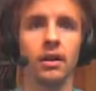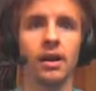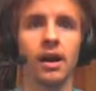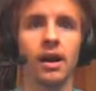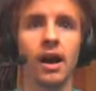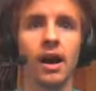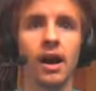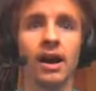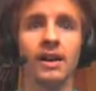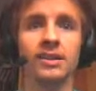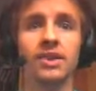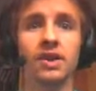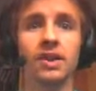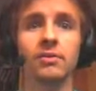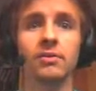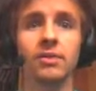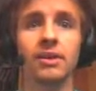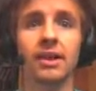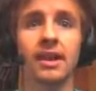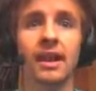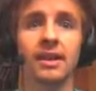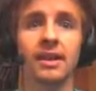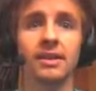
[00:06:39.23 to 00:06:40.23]
I don't
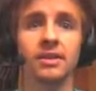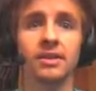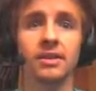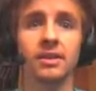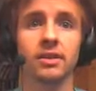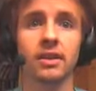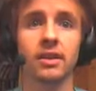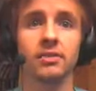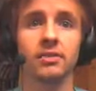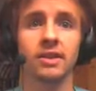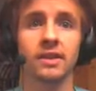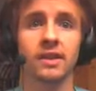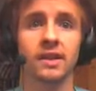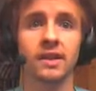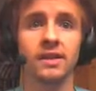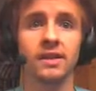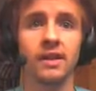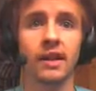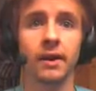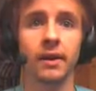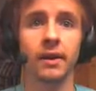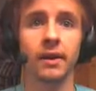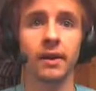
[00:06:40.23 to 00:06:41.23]
like to go to this
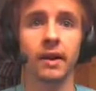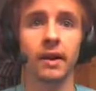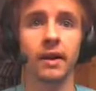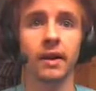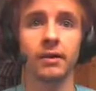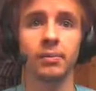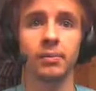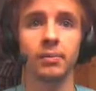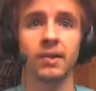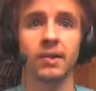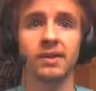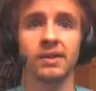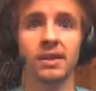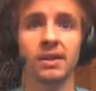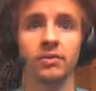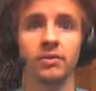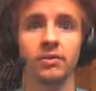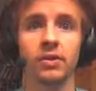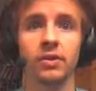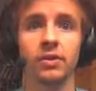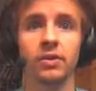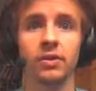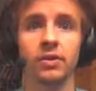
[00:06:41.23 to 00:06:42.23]
area here because I
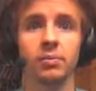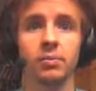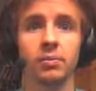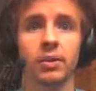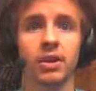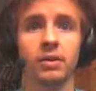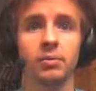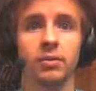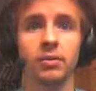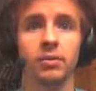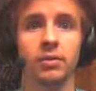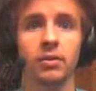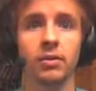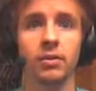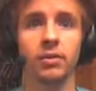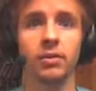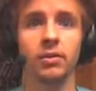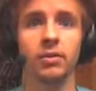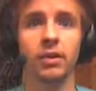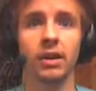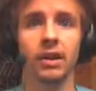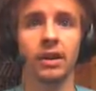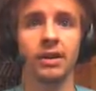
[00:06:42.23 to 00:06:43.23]
feel that people
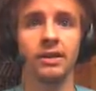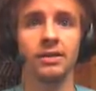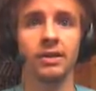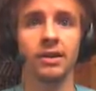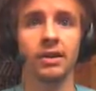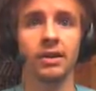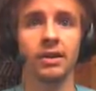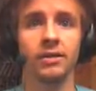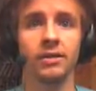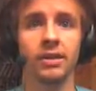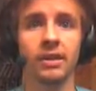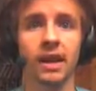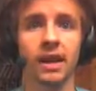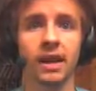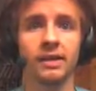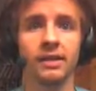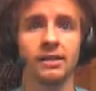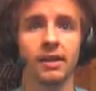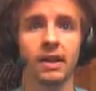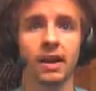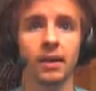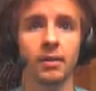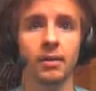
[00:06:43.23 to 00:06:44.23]
who like to
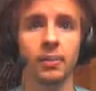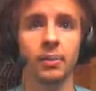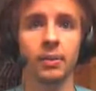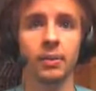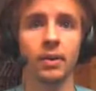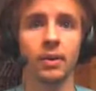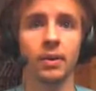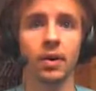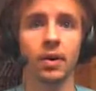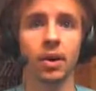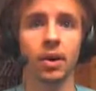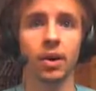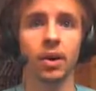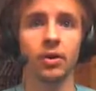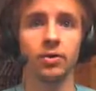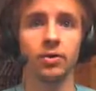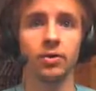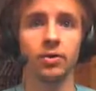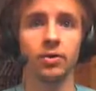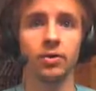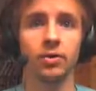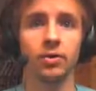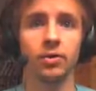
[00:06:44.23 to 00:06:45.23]
locate up on the
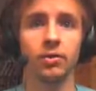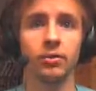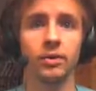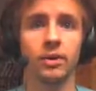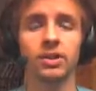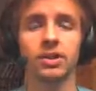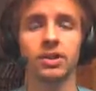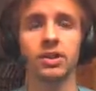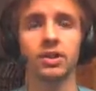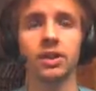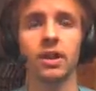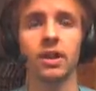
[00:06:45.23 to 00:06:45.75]
north ridge